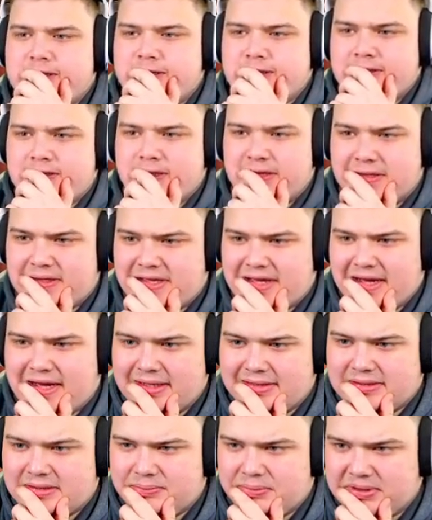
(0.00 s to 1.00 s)
And
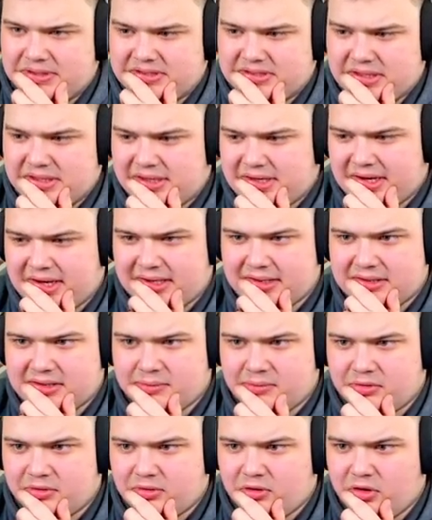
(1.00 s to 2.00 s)
cats, please. And cats.
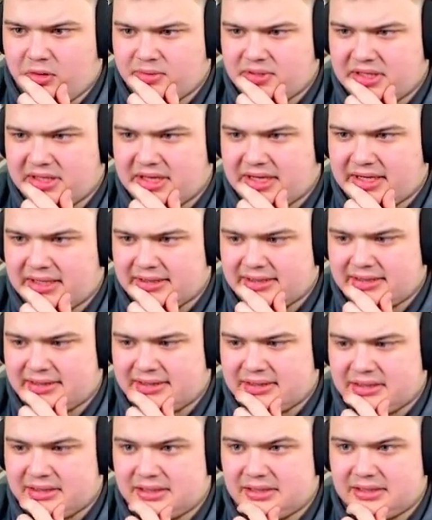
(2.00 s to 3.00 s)
Come on, orbs and
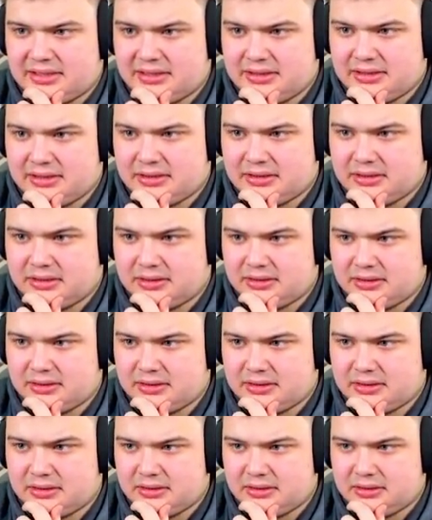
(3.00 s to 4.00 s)
cats.
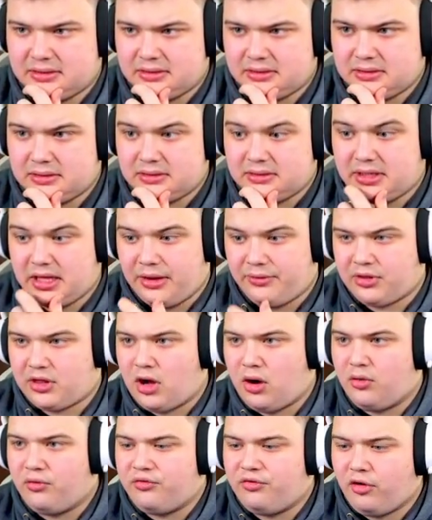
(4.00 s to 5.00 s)
There we
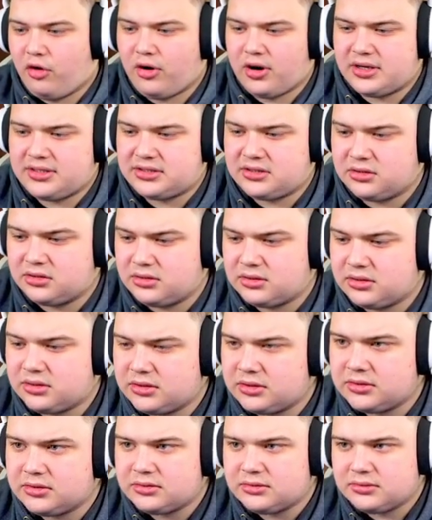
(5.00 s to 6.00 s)
go. 4x. Good.
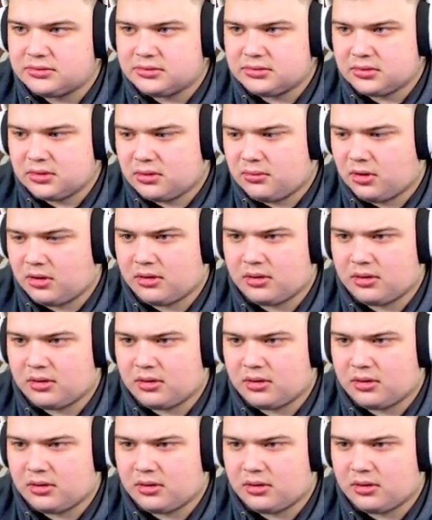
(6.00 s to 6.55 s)
Come on.